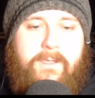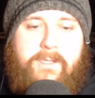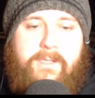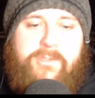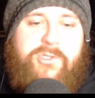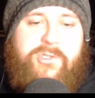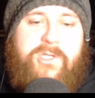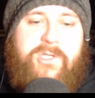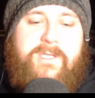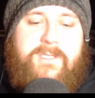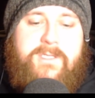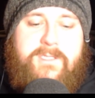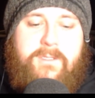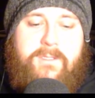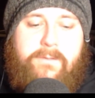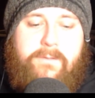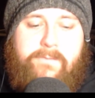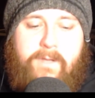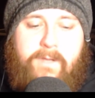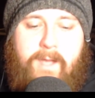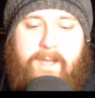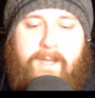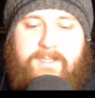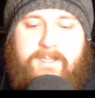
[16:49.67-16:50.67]
And Gene
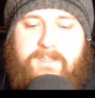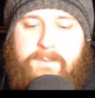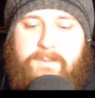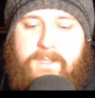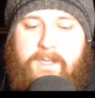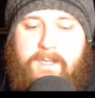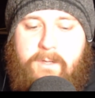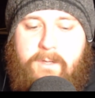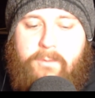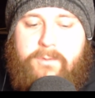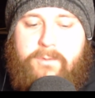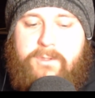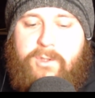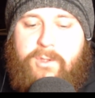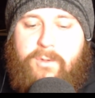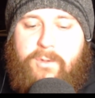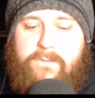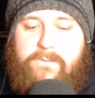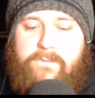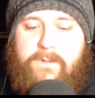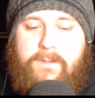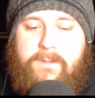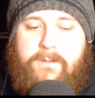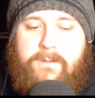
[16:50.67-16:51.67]
Silver likes to be a little
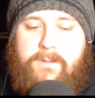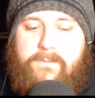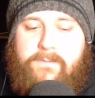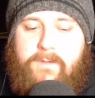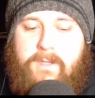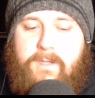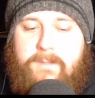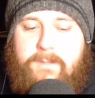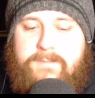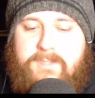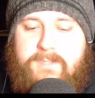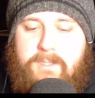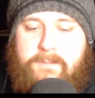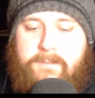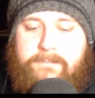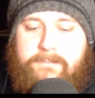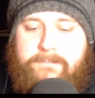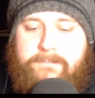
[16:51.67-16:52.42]
goofy, if you know what I'm saying.